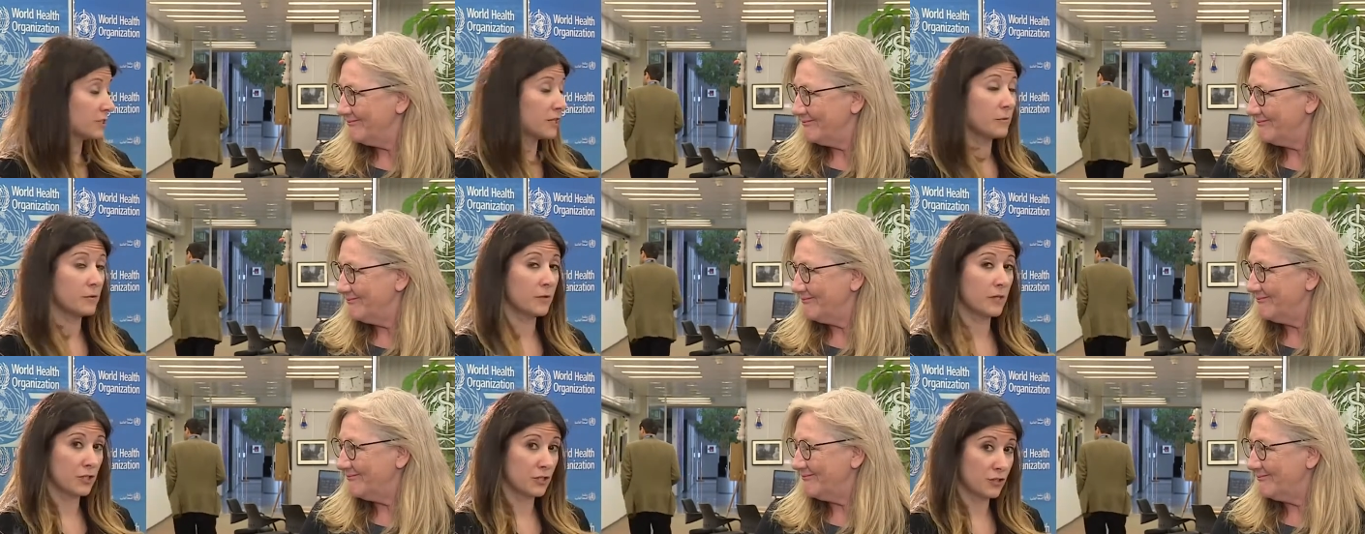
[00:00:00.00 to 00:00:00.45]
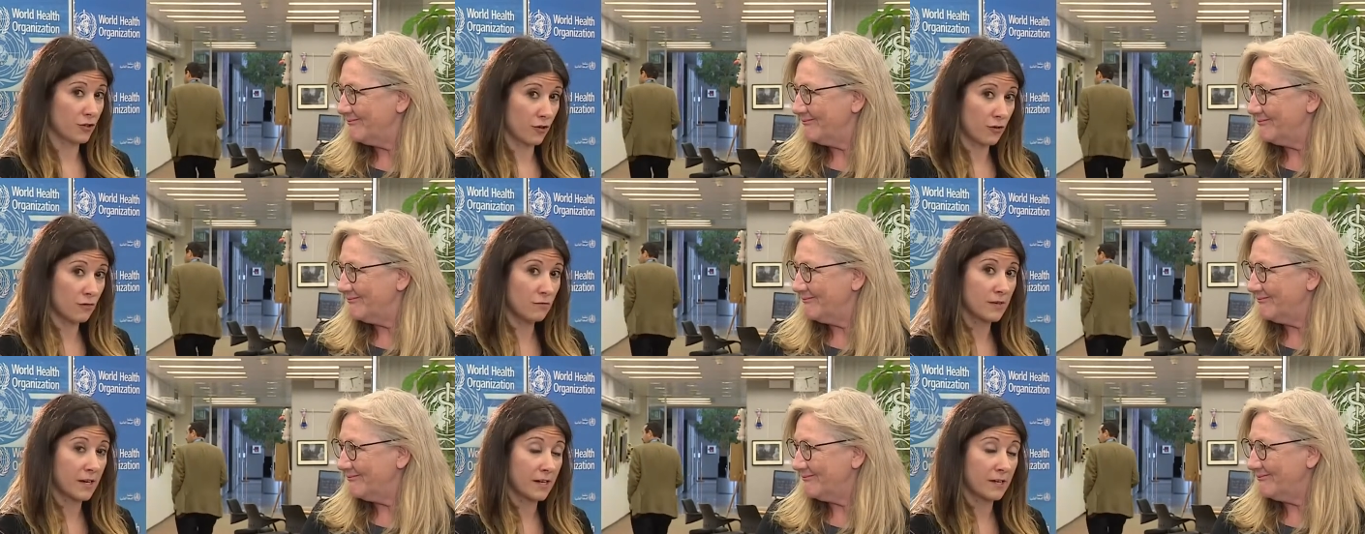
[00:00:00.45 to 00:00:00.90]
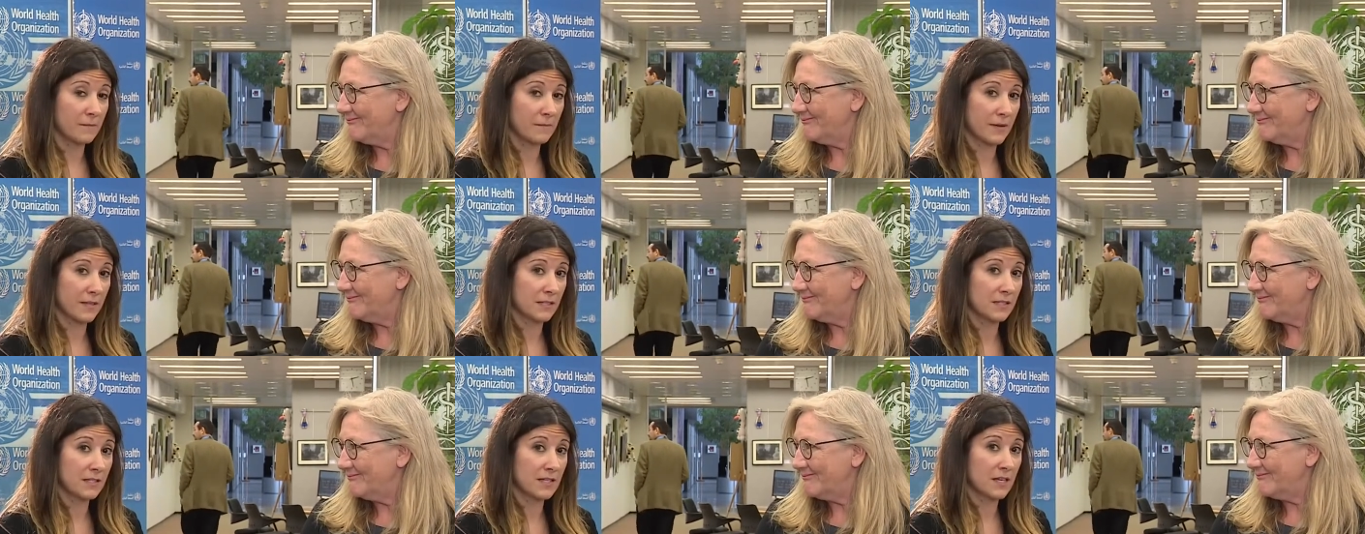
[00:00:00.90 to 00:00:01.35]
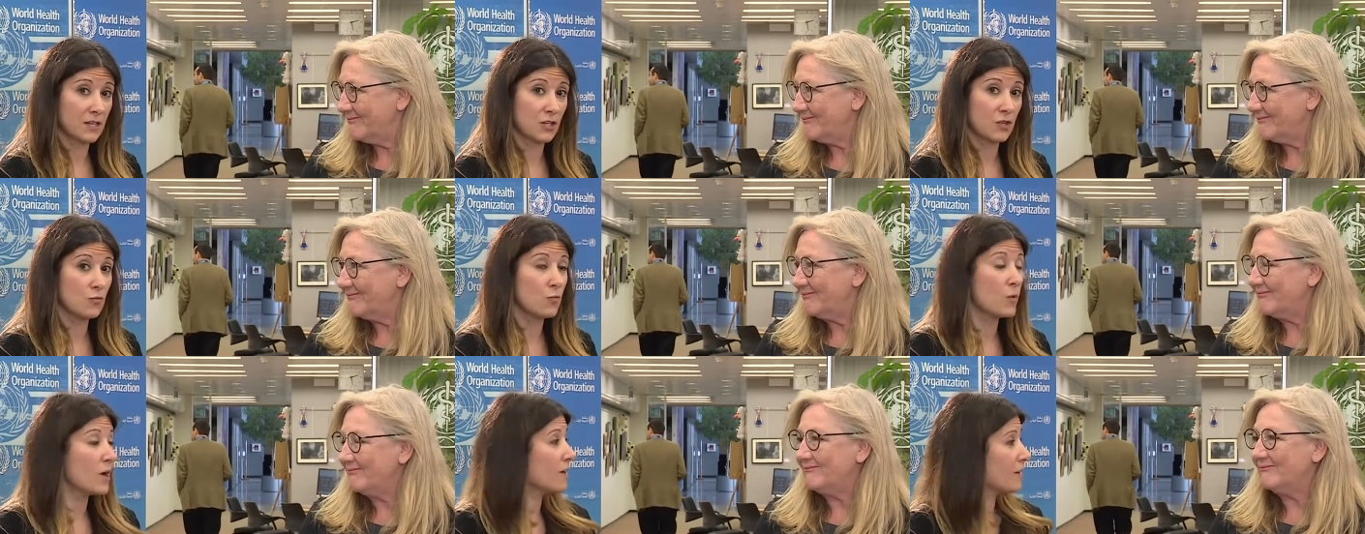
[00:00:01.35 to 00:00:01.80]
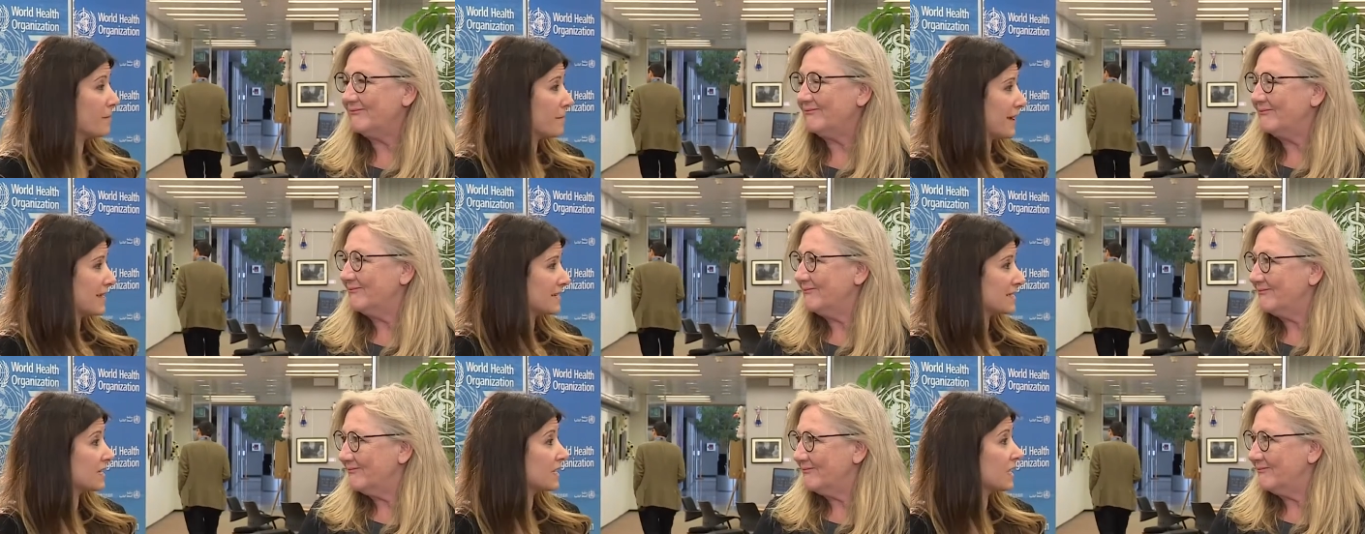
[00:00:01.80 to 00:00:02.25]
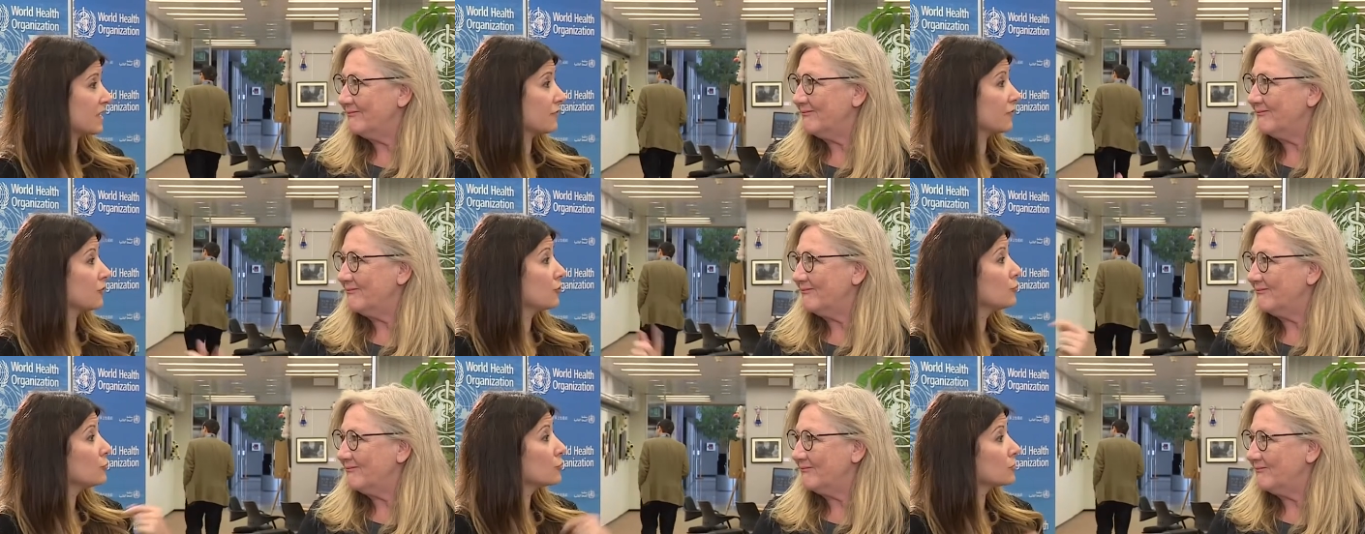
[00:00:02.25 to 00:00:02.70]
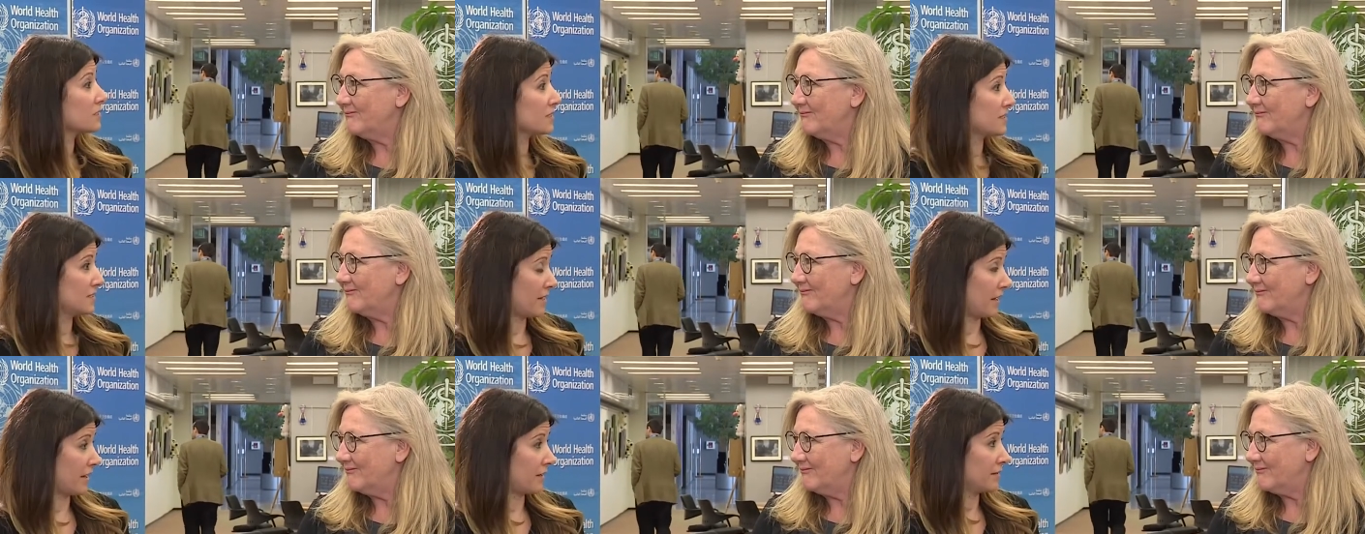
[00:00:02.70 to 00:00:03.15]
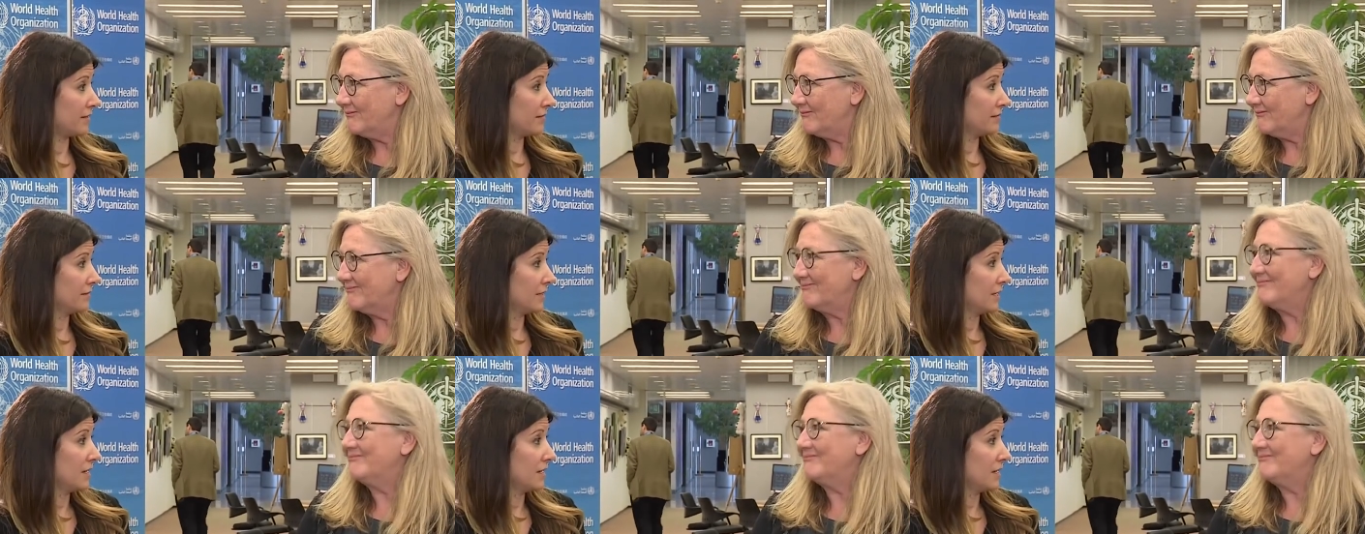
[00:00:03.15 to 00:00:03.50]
Speaker 1: WHO recommends that you wear a mask if you're sick.